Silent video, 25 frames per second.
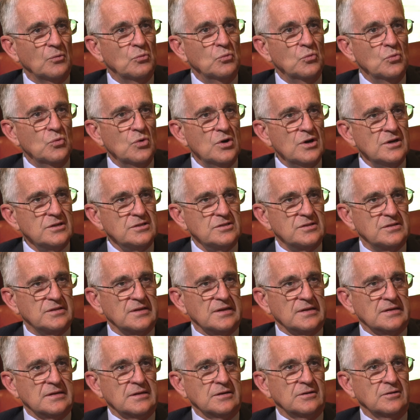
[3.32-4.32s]
worst
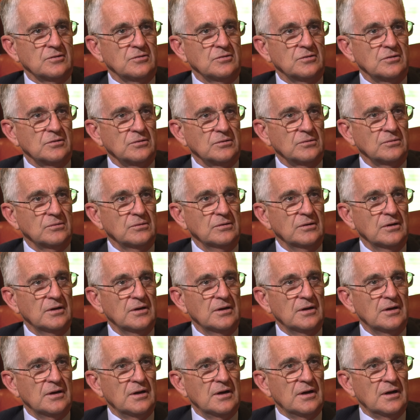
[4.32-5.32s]
thing you could do
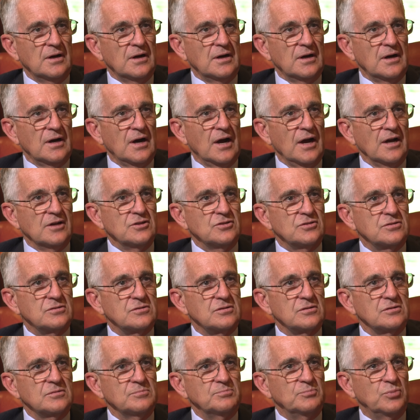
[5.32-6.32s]
is
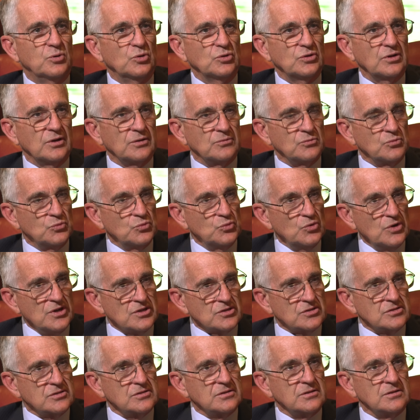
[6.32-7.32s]
to put at
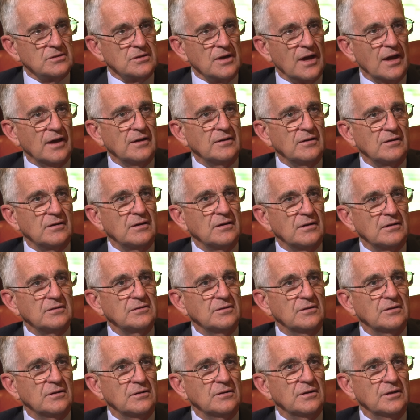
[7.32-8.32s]
risk, and uh,
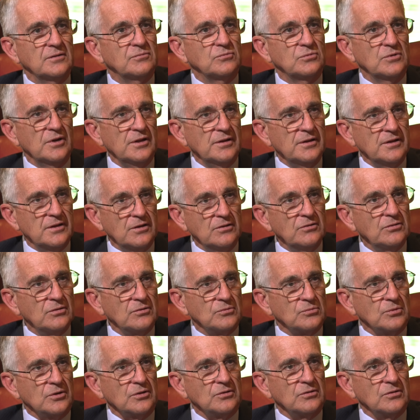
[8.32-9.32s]
you know, it really is
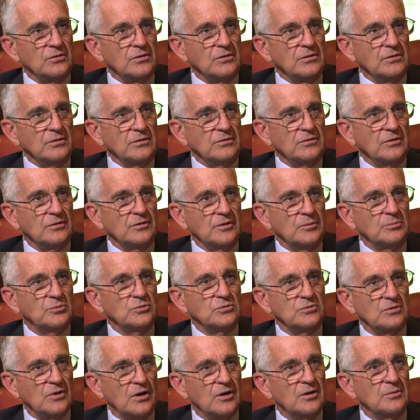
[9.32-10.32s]
at risk, the liberal
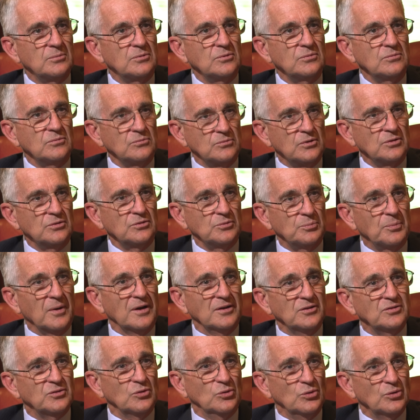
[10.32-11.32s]
global rules
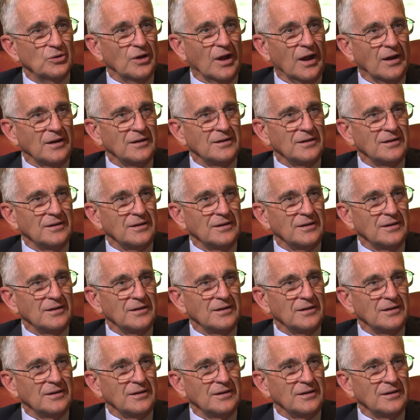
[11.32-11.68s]
based order.